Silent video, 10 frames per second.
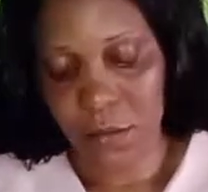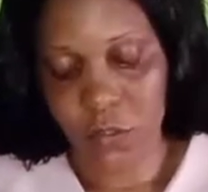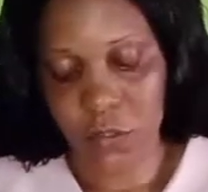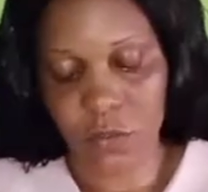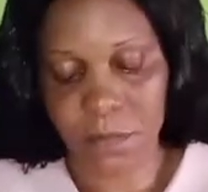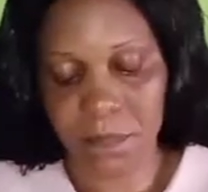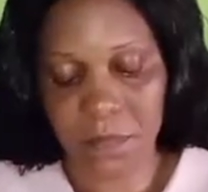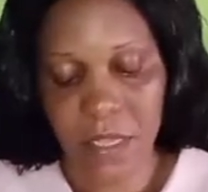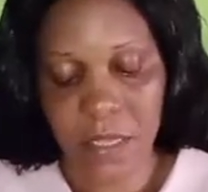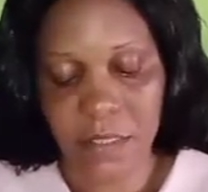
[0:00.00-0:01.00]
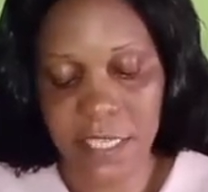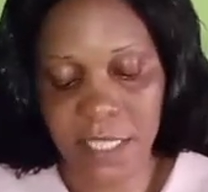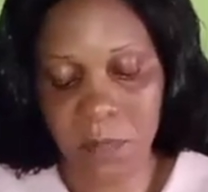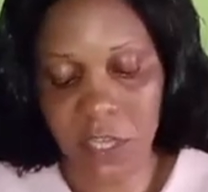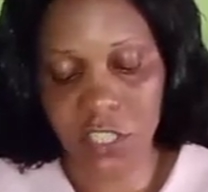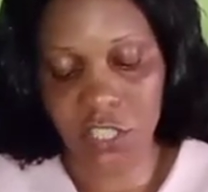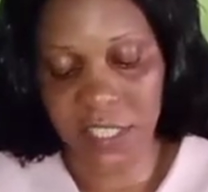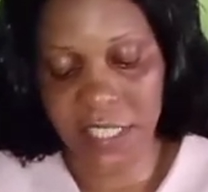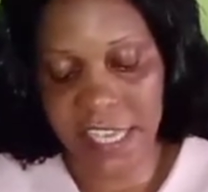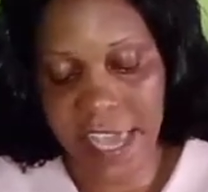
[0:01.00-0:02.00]
So this pouch you
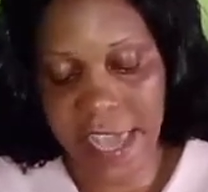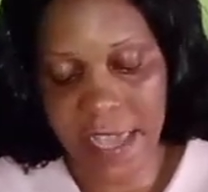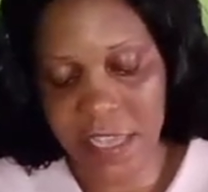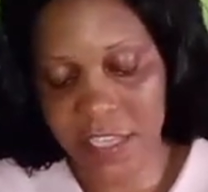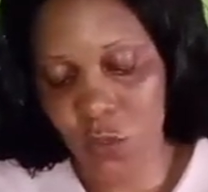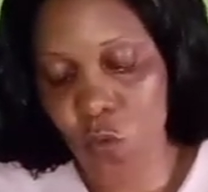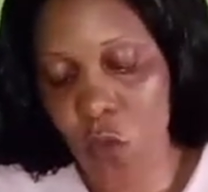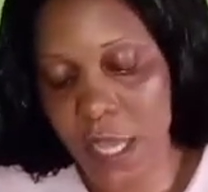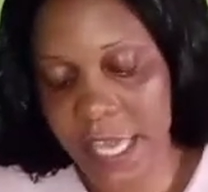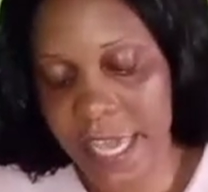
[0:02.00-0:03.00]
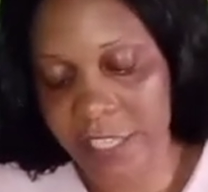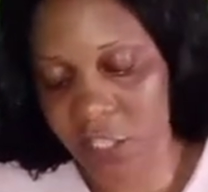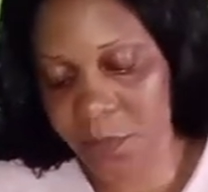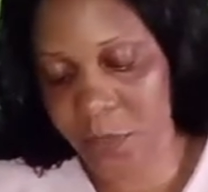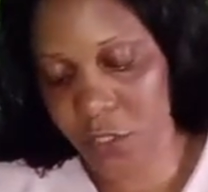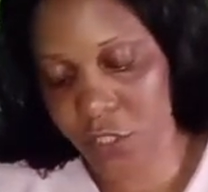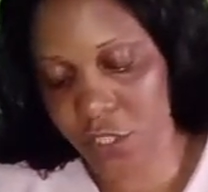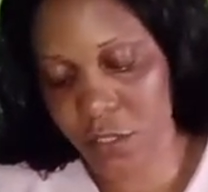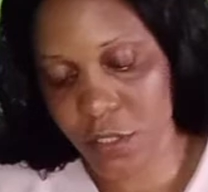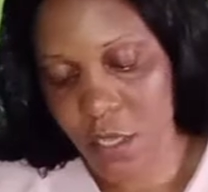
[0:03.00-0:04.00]
see here is 1 kg
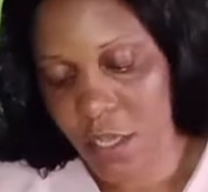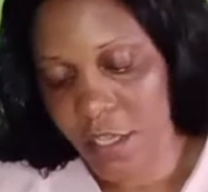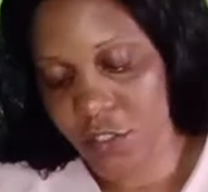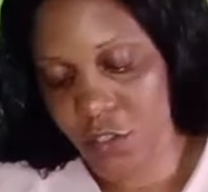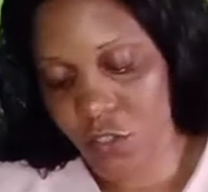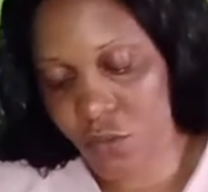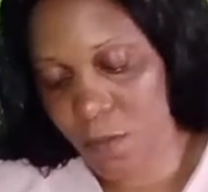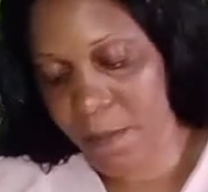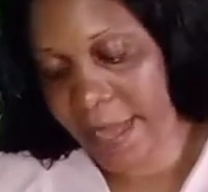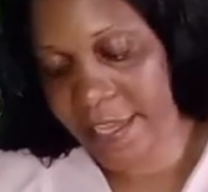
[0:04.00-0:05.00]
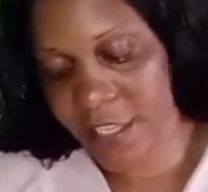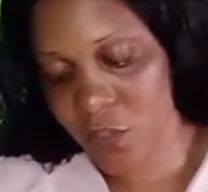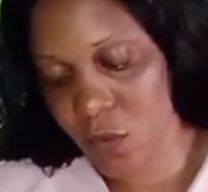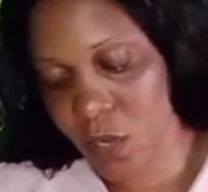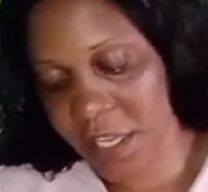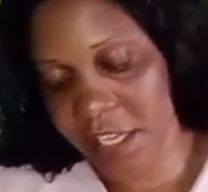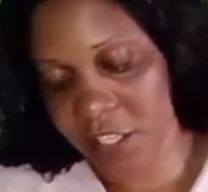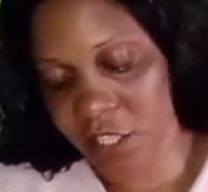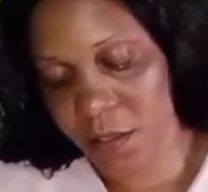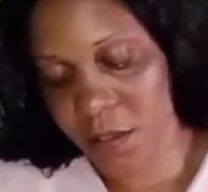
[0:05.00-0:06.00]
pouch. It's used to package 1
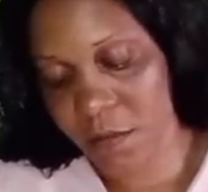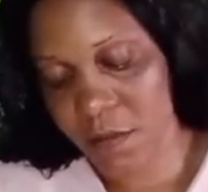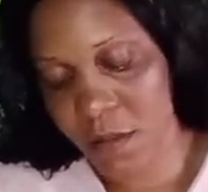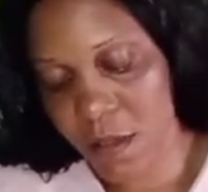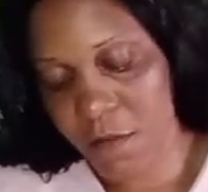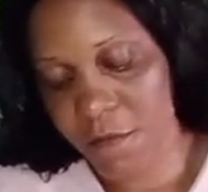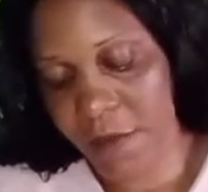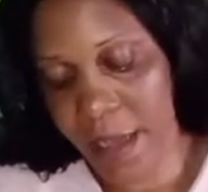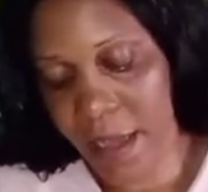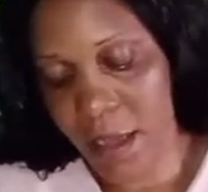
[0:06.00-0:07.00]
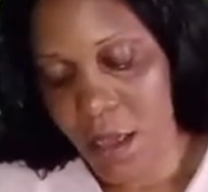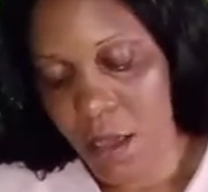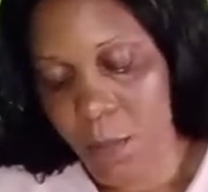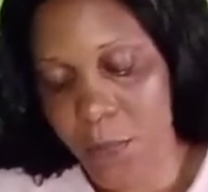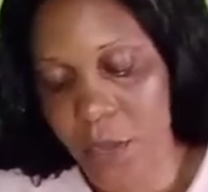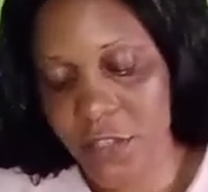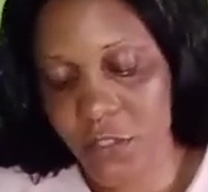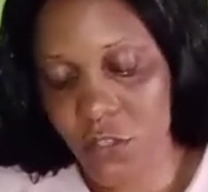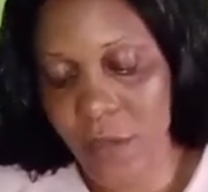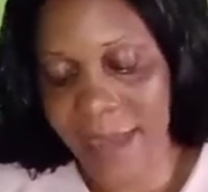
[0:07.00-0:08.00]
kg flour.
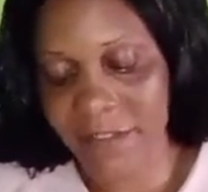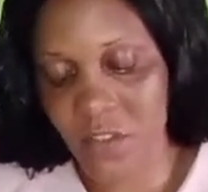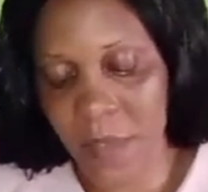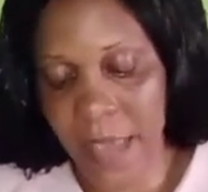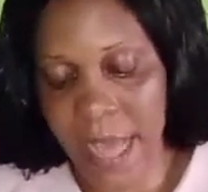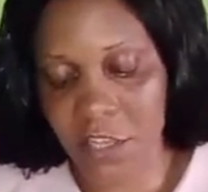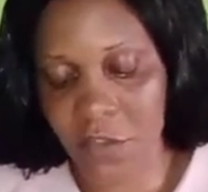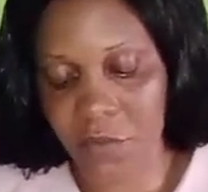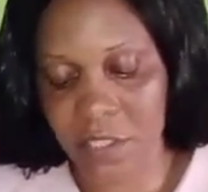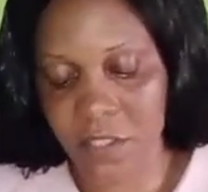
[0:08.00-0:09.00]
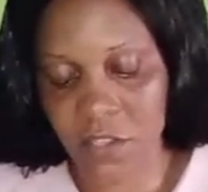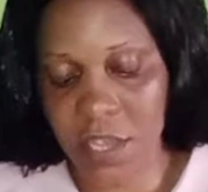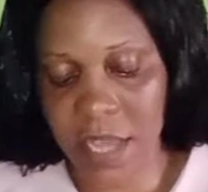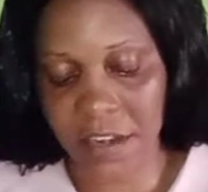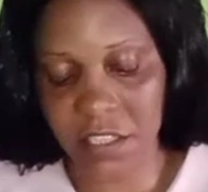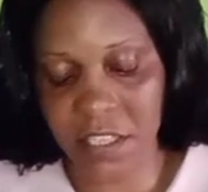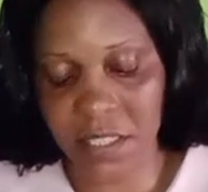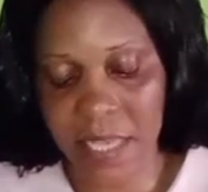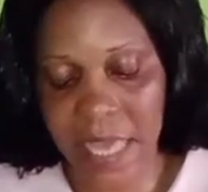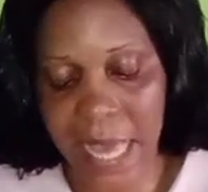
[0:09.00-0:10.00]
But you have to be accurate. So you cannot
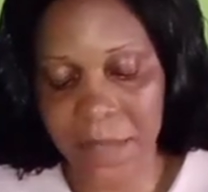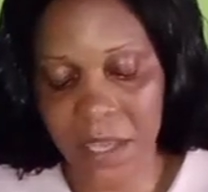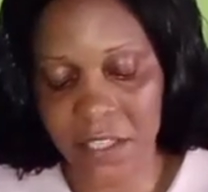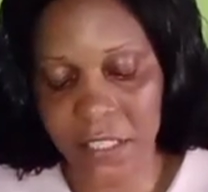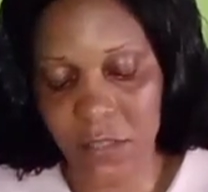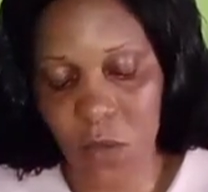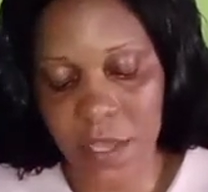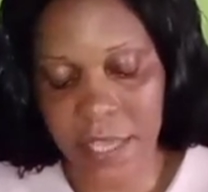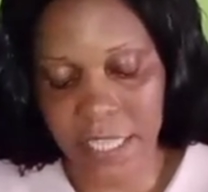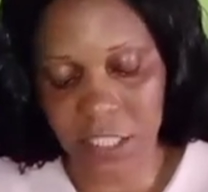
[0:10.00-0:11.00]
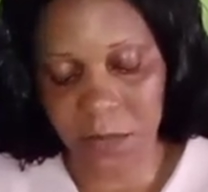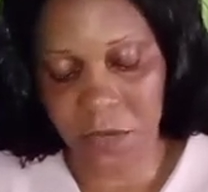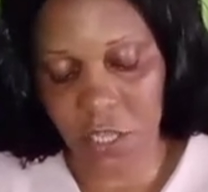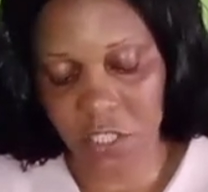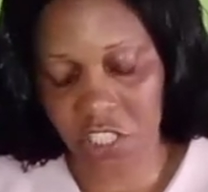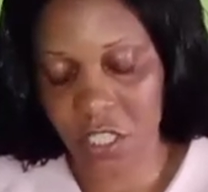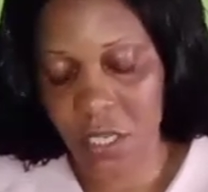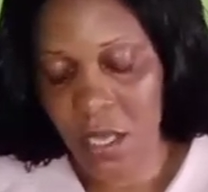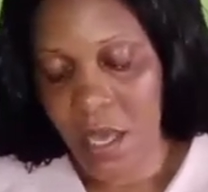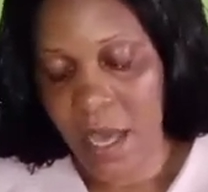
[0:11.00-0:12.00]
just say, because it's 1 kg pouch,
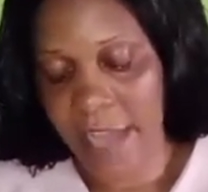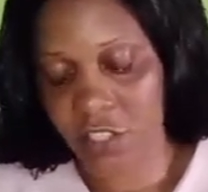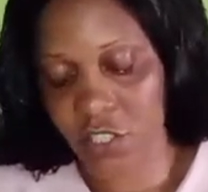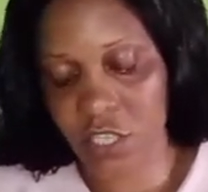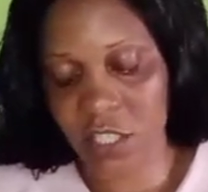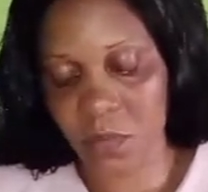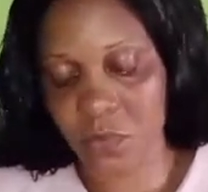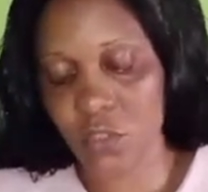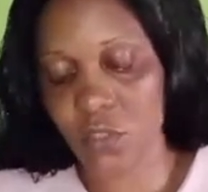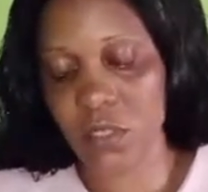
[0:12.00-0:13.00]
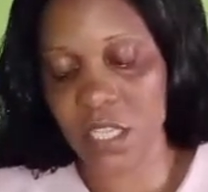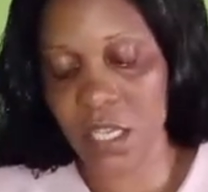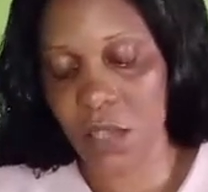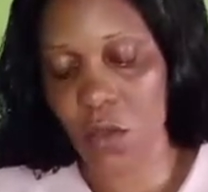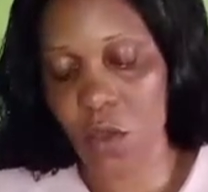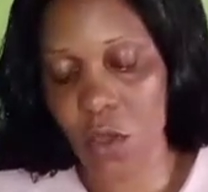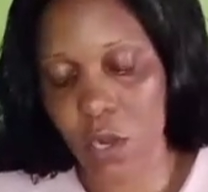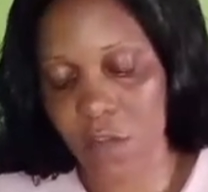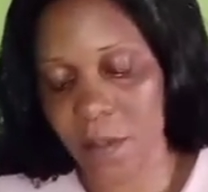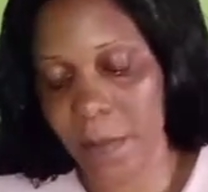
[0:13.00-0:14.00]
I should just put the
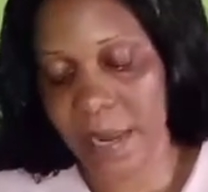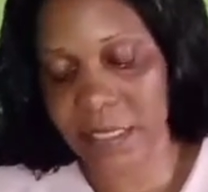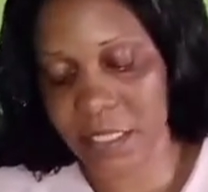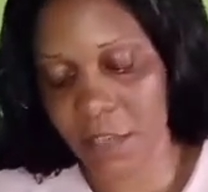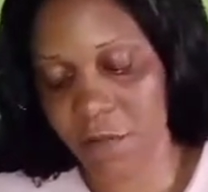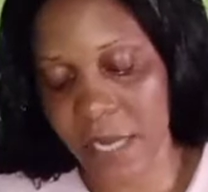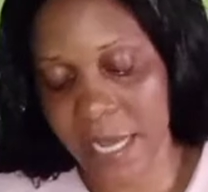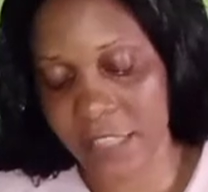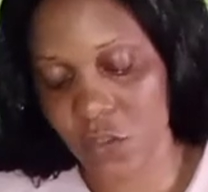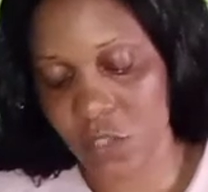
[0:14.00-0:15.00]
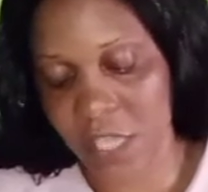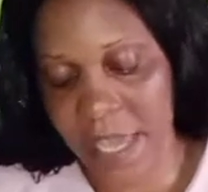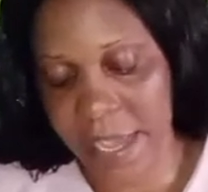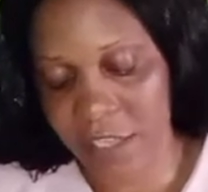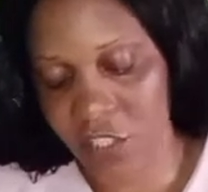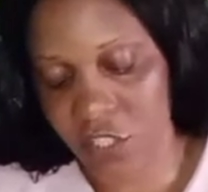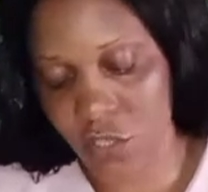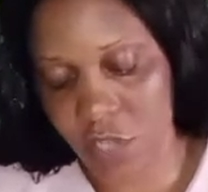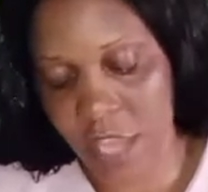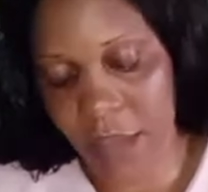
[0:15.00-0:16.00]
whole of the plantain flour to the edge.
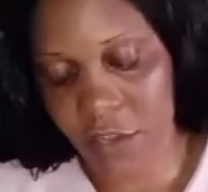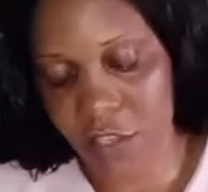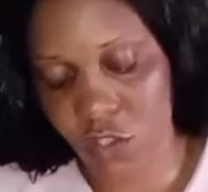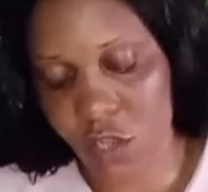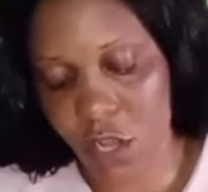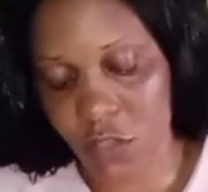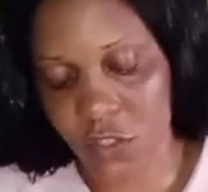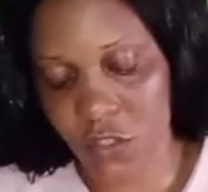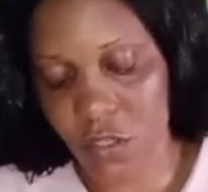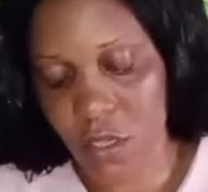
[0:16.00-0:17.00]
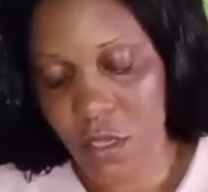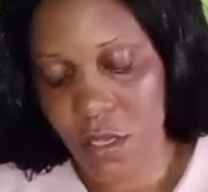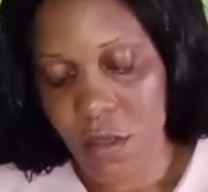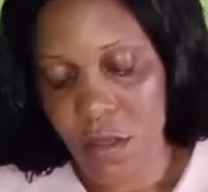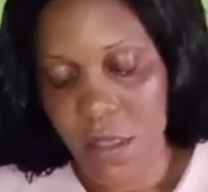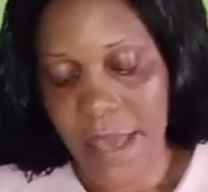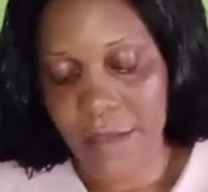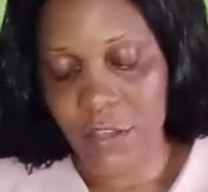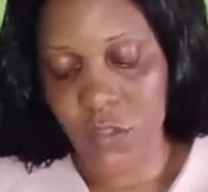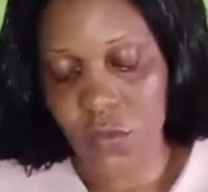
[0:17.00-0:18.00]
No, you are going to lose. You
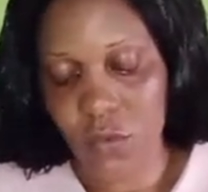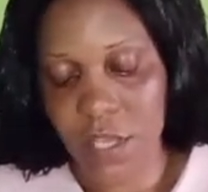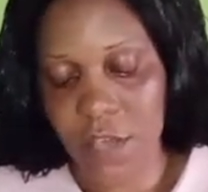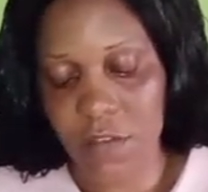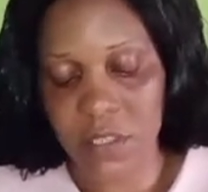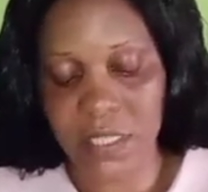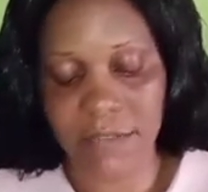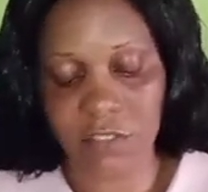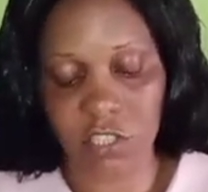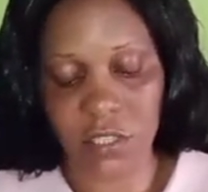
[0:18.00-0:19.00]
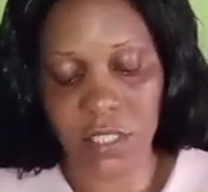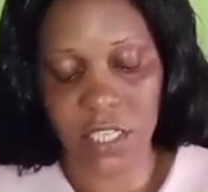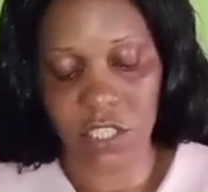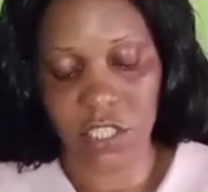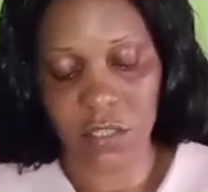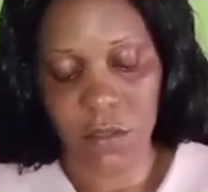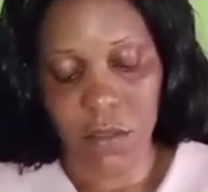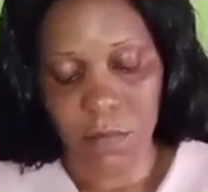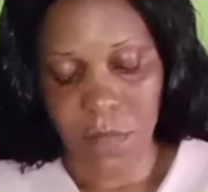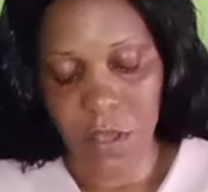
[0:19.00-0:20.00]
are going to give yourself shortage,
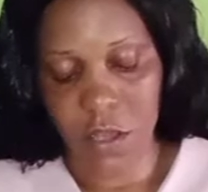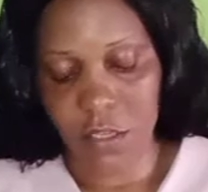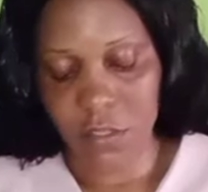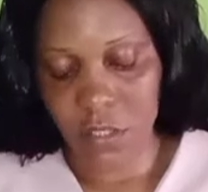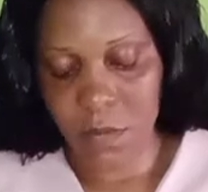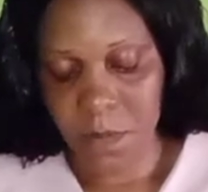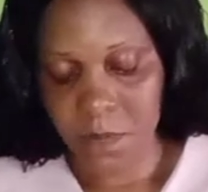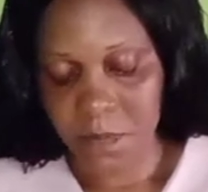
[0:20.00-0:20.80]
because